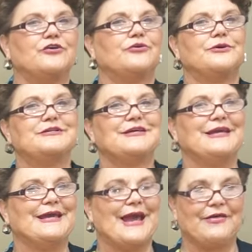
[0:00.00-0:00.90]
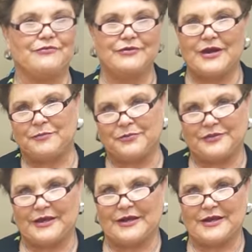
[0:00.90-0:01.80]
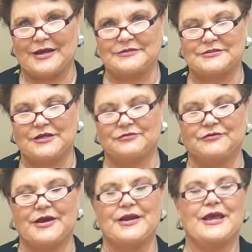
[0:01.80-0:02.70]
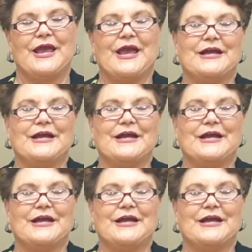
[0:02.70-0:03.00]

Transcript: you're going to gather it up with that elastic thread,